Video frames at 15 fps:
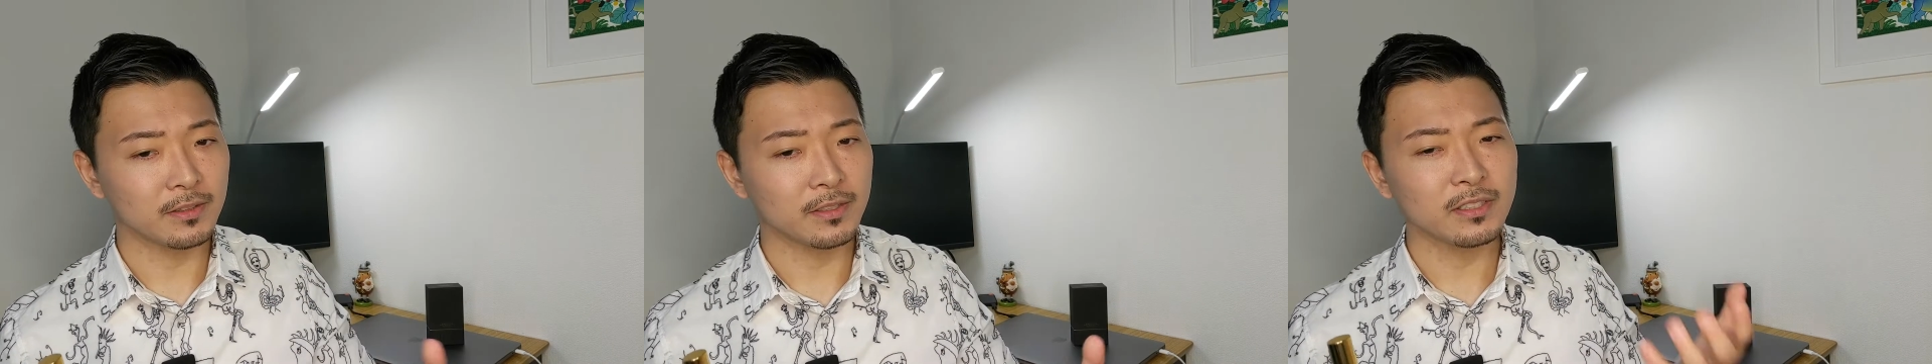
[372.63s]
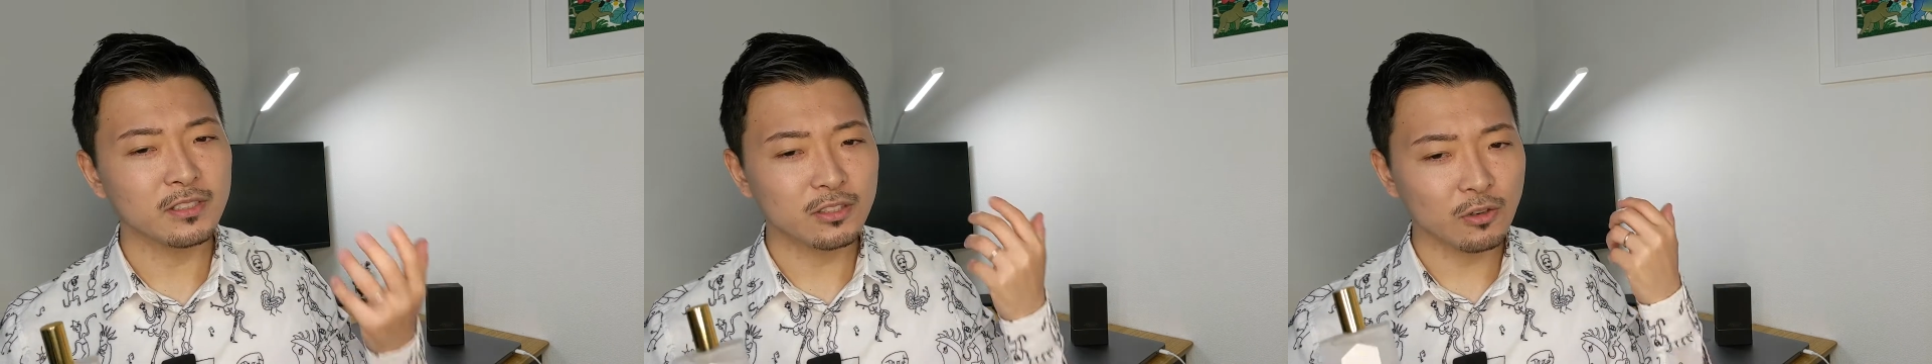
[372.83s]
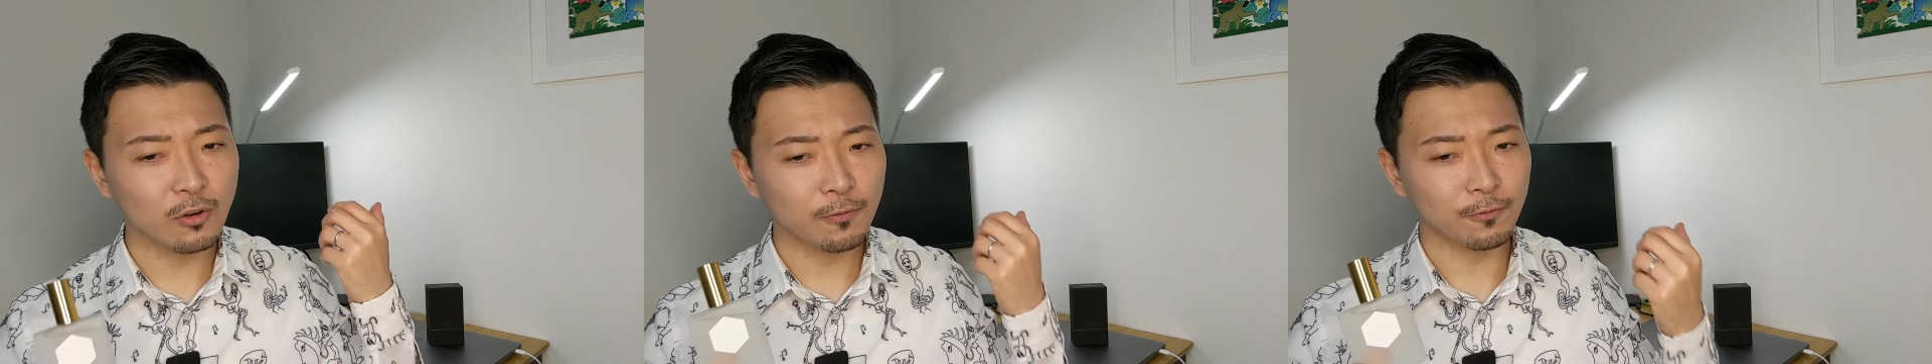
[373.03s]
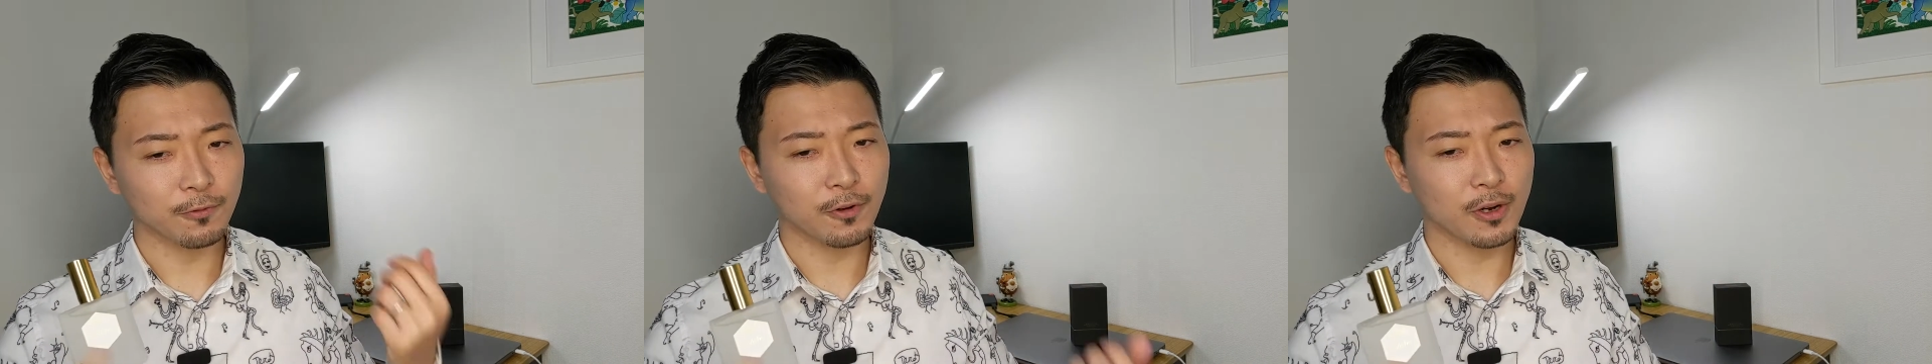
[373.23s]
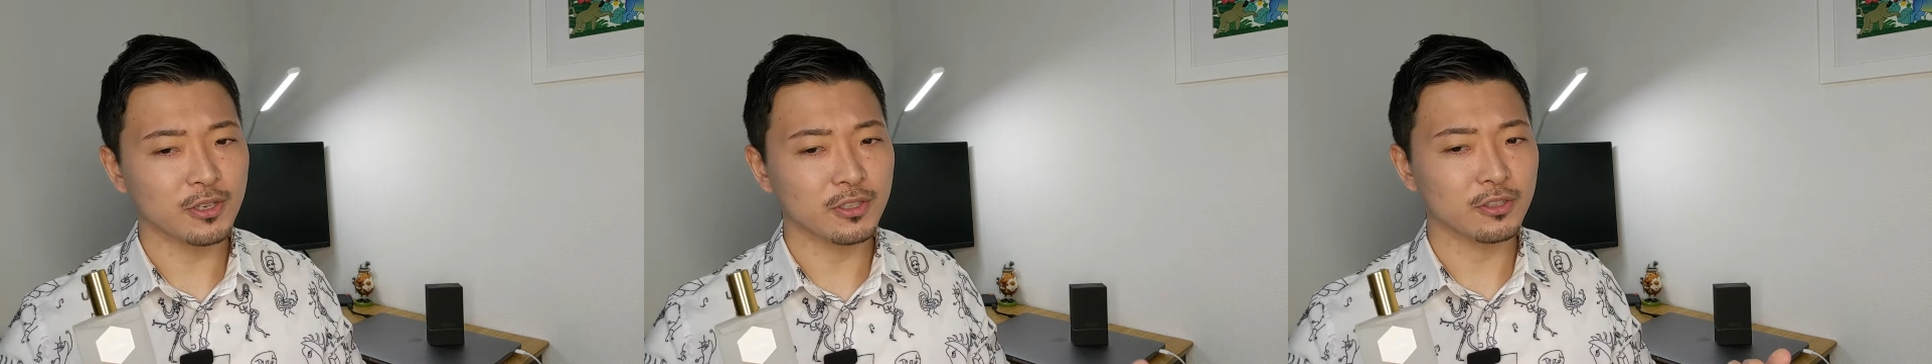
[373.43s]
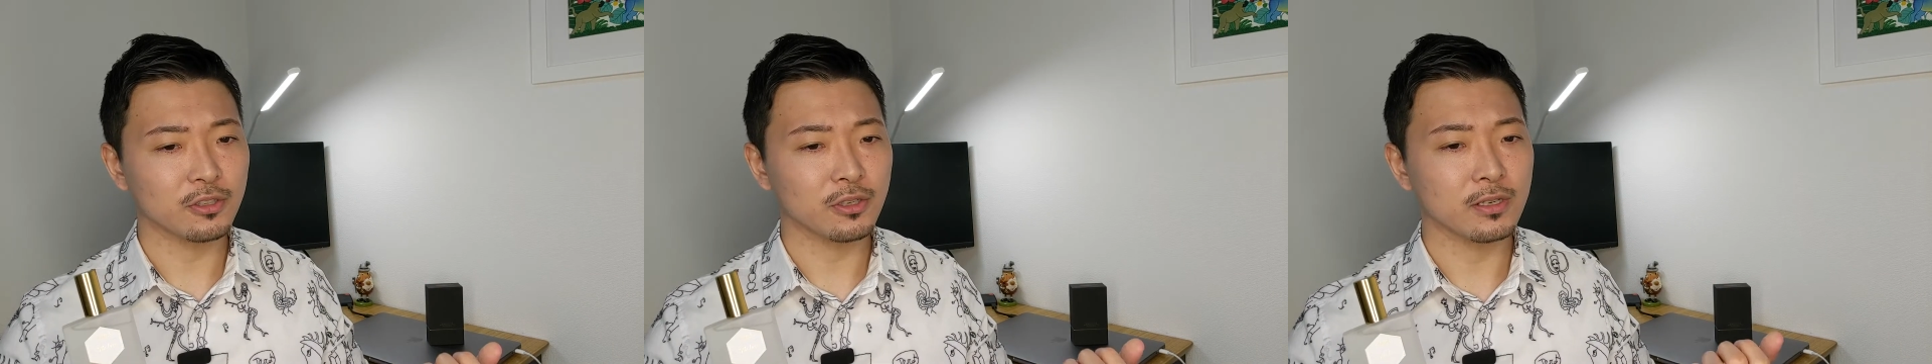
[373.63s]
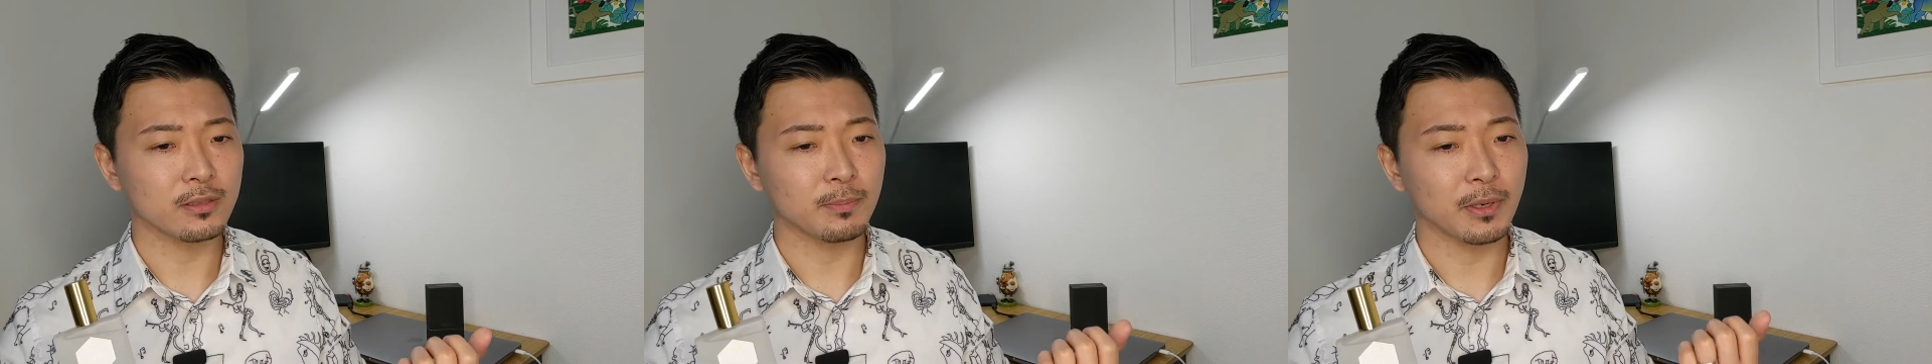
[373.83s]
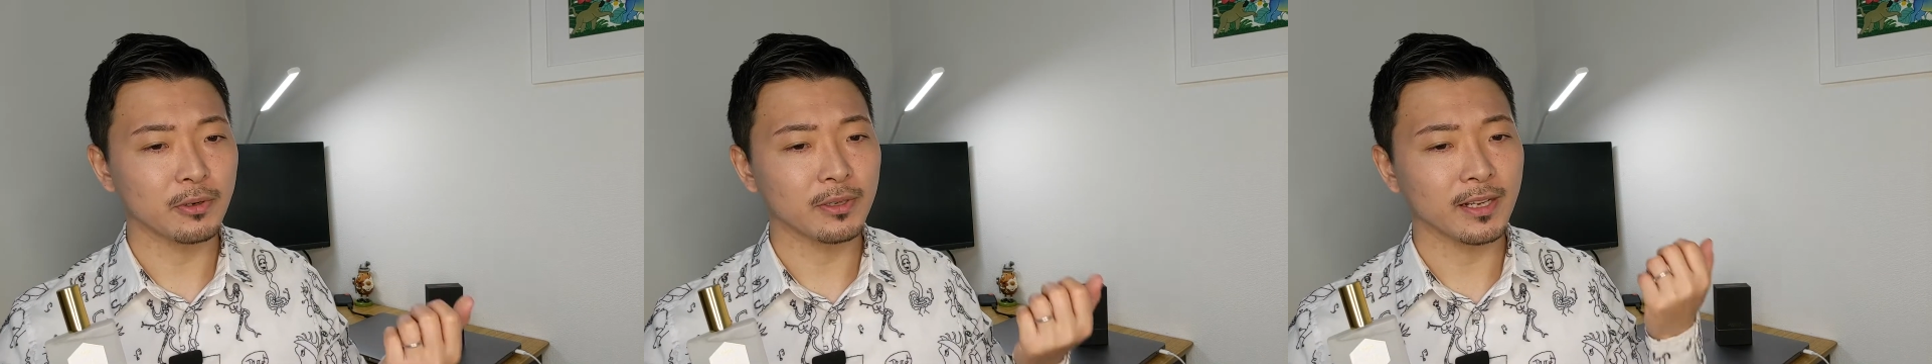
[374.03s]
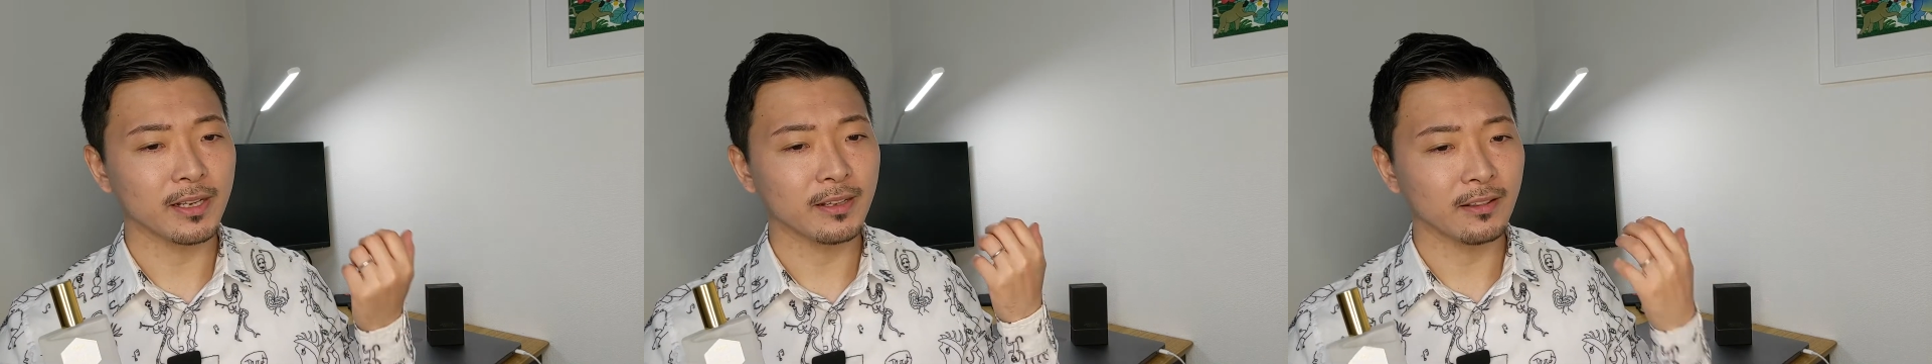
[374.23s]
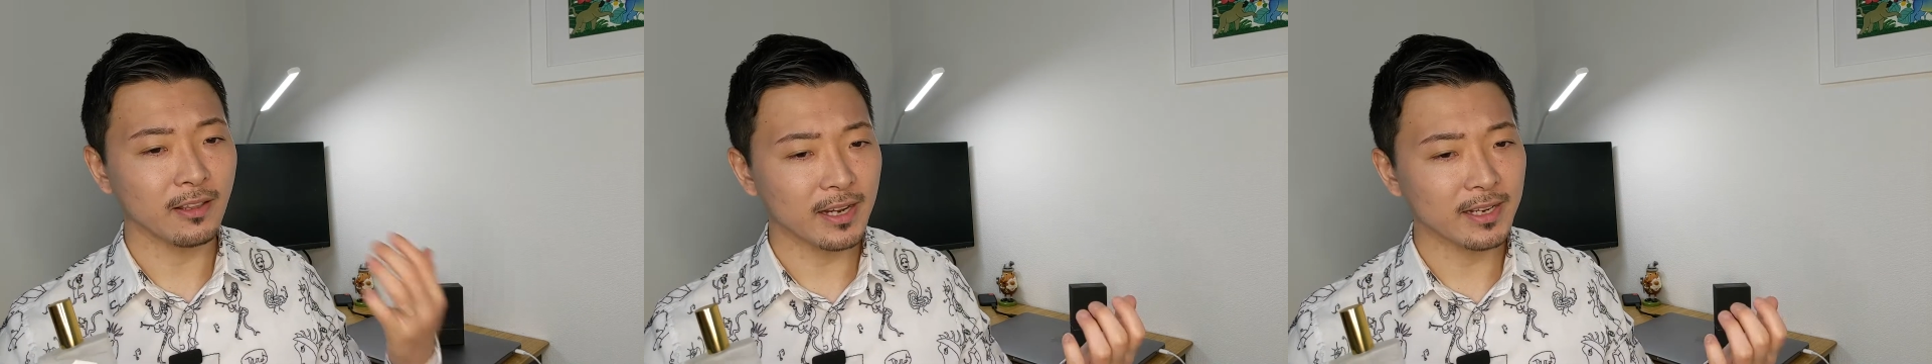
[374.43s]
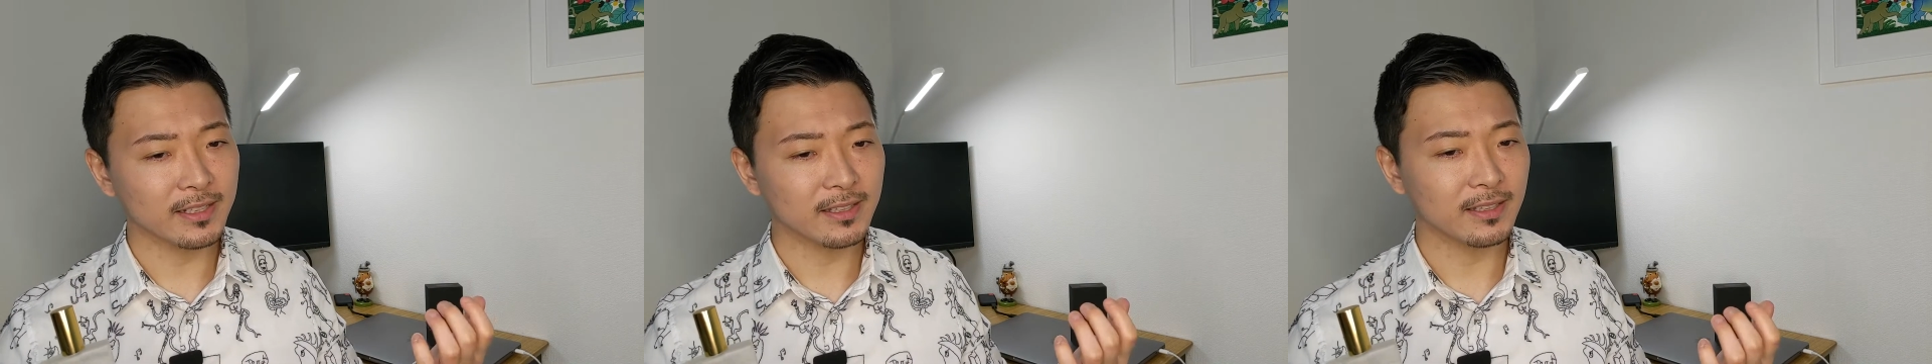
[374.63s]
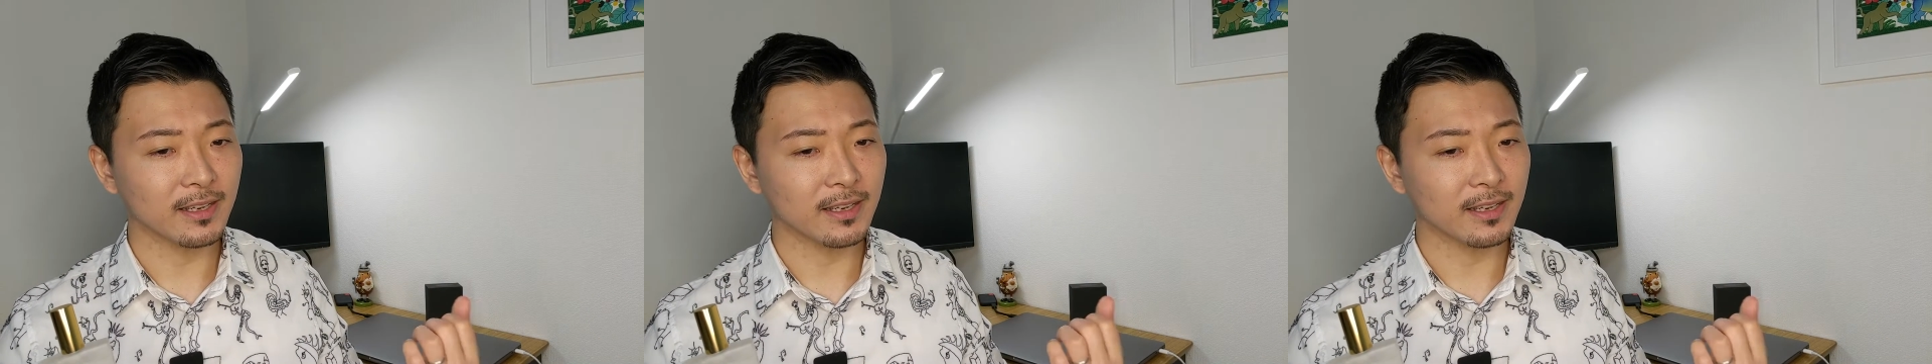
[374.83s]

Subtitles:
This is so fresh and transparent and light